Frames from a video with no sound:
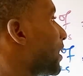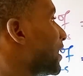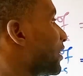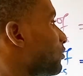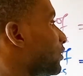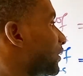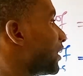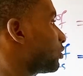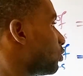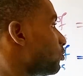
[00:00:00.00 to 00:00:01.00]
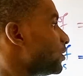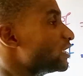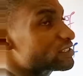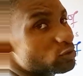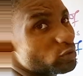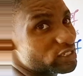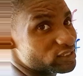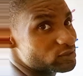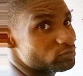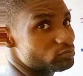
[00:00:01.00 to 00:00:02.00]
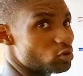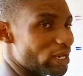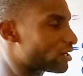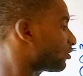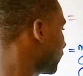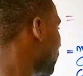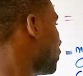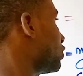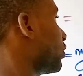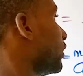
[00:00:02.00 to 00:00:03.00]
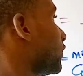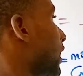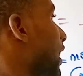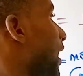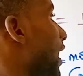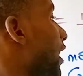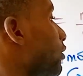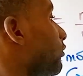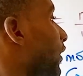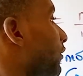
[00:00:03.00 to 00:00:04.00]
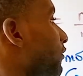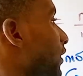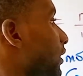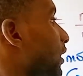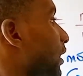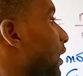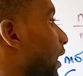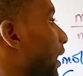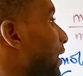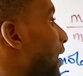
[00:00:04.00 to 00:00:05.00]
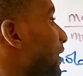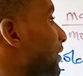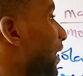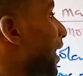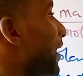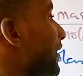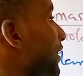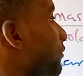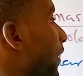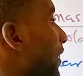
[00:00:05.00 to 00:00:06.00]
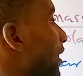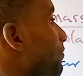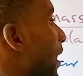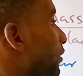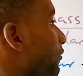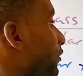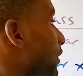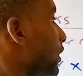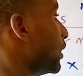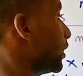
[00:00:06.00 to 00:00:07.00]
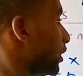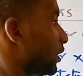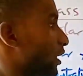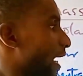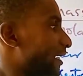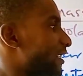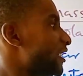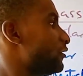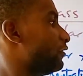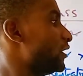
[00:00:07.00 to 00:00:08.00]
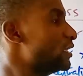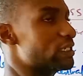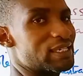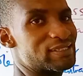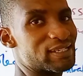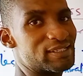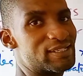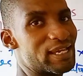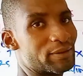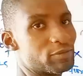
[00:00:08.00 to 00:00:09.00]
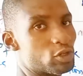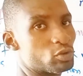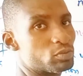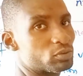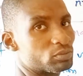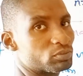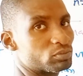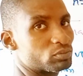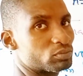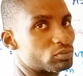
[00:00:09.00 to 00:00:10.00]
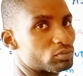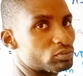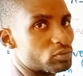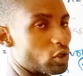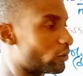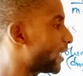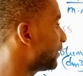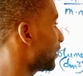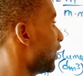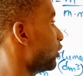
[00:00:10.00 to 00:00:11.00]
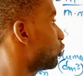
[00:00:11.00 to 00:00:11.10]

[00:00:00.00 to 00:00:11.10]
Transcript: that you said solubility, which is molar concentration, is N over V, and that is N divided by V. And this V is in dmq. Alright,